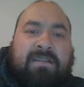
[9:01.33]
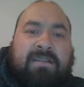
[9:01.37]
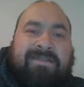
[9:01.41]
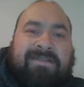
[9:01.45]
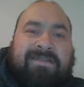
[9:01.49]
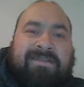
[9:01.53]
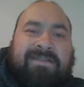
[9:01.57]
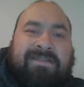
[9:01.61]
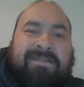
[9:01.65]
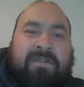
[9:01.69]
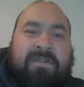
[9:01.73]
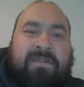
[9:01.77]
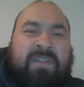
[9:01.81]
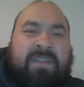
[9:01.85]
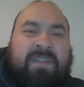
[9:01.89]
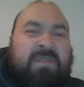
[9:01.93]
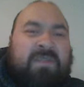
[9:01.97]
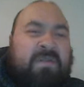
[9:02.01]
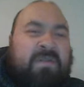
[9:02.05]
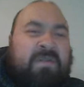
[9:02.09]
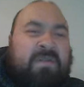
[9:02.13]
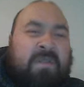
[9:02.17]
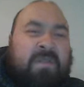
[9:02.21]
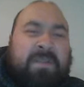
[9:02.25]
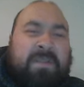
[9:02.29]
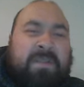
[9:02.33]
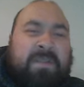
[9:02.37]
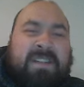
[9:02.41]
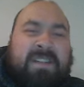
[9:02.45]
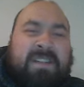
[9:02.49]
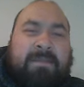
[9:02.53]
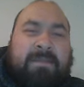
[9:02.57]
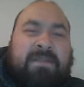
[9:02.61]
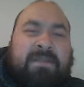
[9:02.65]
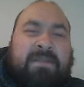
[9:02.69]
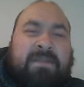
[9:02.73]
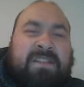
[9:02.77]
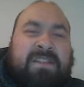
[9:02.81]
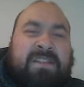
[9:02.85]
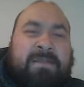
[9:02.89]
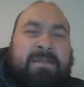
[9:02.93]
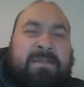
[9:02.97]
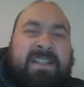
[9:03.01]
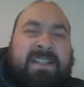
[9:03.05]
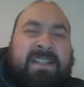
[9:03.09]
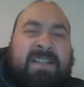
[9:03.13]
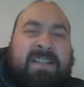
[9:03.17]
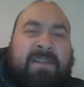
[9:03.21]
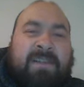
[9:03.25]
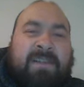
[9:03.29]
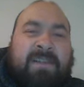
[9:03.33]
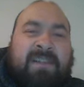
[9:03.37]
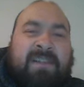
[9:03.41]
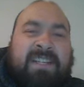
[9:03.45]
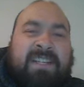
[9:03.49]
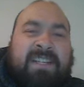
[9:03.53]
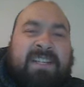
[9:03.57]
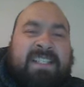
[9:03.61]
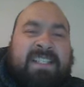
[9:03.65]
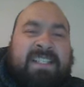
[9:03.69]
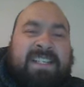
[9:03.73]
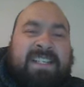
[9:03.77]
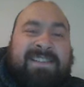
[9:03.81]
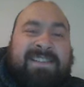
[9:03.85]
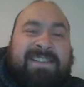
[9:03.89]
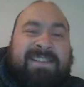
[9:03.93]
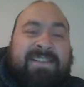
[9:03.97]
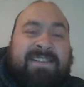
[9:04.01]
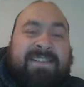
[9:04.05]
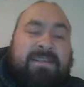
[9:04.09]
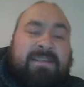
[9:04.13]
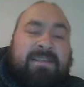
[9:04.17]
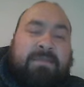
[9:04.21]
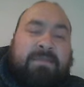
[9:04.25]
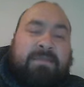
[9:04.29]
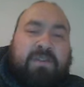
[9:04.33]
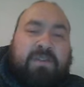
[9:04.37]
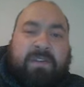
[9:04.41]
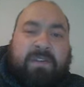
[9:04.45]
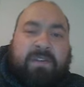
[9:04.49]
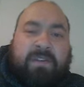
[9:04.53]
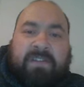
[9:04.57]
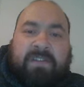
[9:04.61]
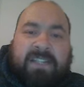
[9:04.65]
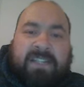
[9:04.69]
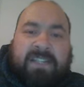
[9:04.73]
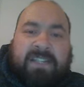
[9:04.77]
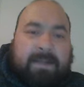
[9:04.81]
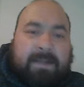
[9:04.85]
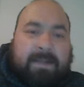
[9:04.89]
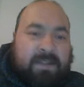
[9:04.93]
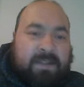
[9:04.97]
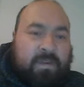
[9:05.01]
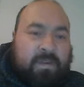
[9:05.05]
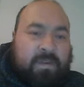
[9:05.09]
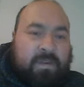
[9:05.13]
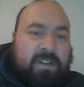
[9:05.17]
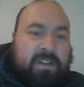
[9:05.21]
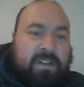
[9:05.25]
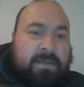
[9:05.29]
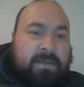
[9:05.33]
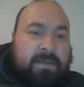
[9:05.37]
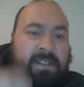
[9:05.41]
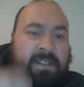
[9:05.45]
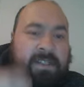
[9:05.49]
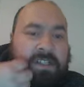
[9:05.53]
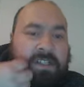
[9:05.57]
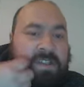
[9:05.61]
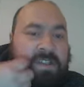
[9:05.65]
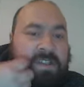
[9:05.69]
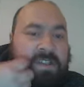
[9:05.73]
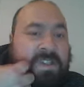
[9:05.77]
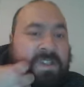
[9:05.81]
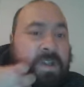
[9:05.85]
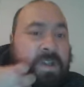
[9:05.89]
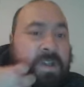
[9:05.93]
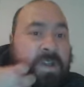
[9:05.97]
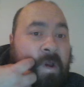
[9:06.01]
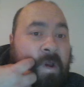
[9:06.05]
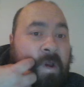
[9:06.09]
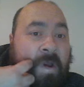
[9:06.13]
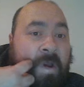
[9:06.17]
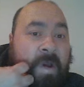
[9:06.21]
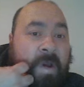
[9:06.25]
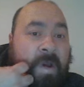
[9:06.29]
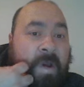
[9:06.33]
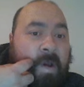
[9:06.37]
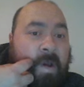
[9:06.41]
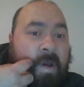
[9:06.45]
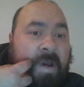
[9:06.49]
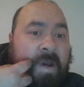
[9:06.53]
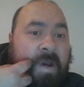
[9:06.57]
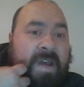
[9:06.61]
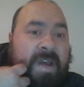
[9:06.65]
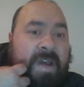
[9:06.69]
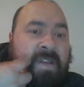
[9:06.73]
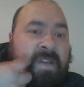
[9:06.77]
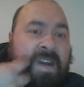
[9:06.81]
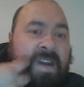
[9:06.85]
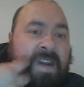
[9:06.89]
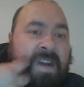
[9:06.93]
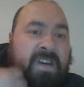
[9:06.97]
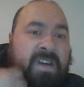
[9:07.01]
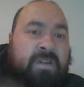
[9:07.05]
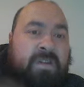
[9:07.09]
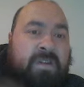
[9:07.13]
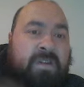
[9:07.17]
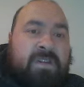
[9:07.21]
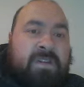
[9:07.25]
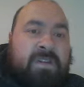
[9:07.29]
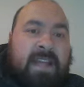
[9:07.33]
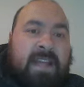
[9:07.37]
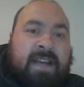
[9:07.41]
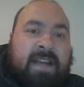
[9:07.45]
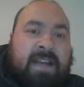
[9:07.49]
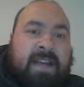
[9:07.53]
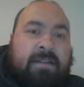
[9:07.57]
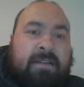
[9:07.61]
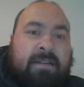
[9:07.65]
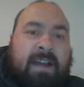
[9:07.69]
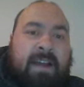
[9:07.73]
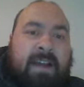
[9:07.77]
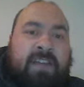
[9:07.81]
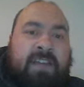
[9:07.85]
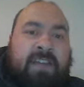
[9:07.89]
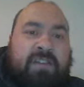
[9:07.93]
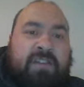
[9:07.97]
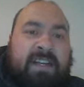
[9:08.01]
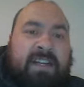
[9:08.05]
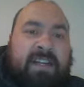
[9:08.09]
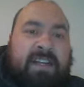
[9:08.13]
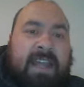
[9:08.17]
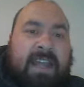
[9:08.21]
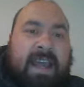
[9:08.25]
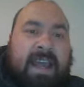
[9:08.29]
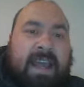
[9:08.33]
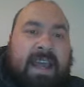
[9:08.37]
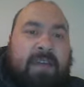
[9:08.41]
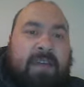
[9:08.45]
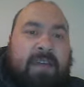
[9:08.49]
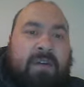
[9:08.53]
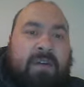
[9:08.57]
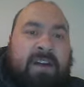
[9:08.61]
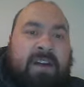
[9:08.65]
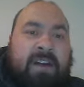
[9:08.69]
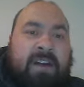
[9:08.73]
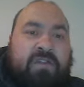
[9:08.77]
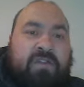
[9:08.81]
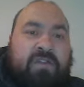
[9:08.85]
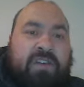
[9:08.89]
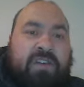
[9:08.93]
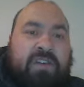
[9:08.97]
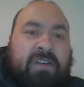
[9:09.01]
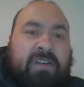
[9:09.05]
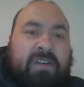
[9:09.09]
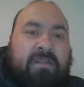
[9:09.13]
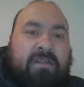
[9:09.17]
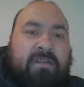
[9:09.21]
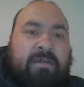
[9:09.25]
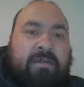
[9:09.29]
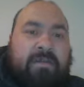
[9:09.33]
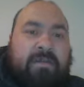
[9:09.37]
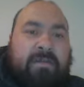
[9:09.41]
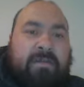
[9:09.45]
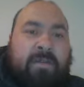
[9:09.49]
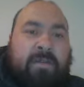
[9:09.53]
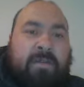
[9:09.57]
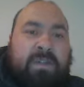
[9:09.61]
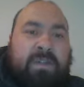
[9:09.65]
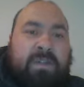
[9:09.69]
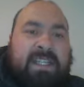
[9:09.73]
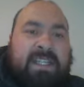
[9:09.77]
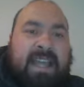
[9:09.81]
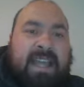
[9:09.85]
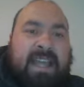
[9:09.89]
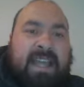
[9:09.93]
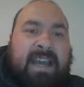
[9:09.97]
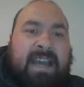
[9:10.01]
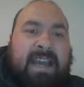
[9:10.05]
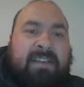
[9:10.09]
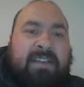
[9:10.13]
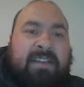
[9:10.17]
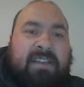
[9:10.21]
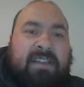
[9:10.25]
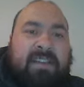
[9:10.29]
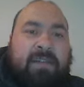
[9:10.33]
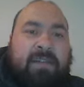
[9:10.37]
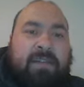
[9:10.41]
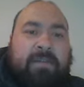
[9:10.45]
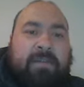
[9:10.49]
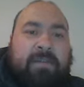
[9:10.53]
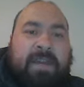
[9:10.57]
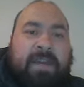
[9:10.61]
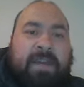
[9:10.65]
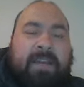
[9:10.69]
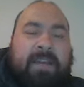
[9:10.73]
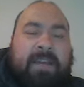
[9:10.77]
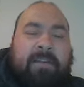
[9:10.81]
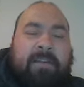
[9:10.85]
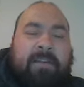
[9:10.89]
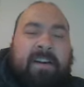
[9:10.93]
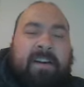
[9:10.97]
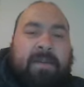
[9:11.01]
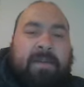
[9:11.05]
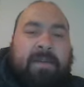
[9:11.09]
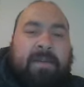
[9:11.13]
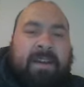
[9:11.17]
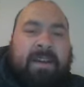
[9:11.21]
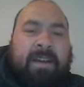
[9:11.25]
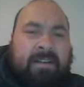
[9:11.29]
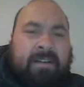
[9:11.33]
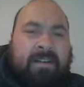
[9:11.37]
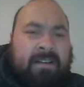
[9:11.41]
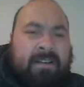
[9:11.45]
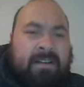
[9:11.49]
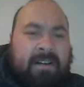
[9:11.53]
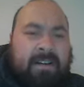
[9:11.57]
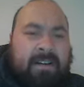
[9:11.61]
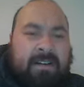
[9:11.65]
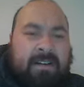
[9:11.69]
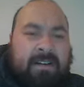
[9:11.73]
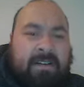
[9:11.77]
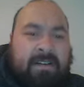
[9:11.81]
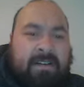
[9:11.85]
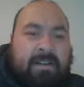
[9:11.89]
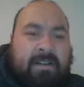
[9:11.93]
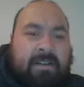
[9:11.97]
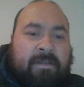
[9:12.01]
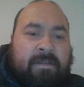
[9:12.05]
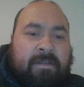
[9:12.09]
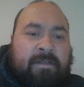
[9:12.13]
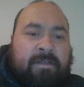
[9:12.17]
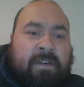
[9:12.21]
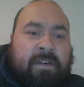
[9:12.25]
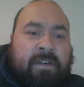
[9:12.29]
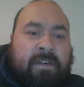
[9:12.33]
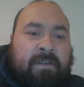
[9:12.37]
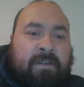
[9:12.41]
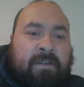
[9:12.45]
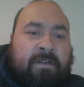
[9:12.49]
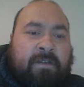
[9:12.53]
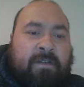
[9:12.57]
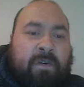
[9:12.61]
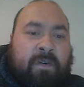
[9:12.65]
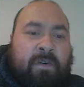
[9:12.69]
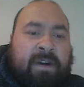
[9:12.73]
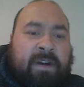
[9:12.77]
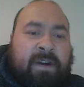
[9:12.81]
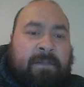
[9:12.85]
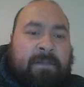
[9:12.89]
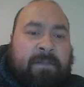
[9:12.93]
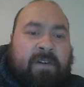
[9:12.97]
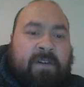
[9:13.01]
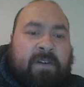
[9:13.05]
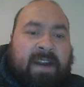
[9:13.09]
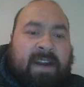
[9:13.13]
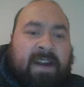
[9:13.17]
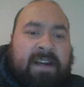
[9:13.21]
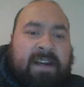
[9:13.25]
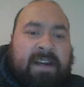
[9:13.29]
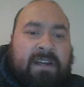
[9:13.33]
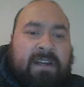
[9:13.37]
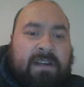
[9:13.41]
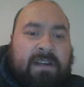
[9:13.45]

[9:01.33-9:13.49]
Do I really want Roberts and Mills as my D5, D6? I'm sure there are teams in worse positions. And then use that 100k or 140k, I think that would be, around about, for forward upgrade.